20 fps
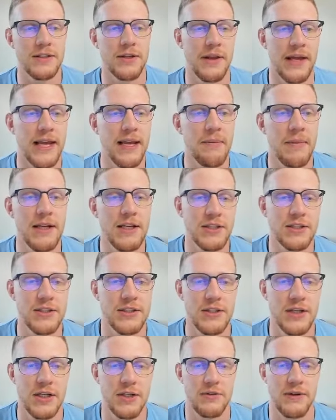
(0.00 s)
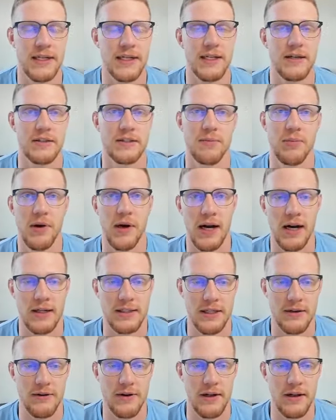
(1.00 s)
So they can be just as good as retail
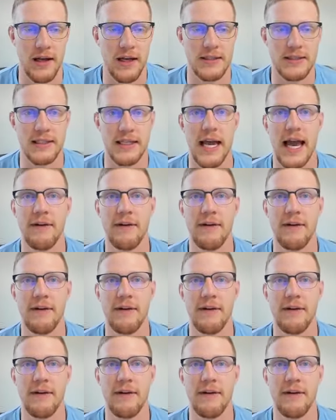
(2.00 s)
suppliers, I realized.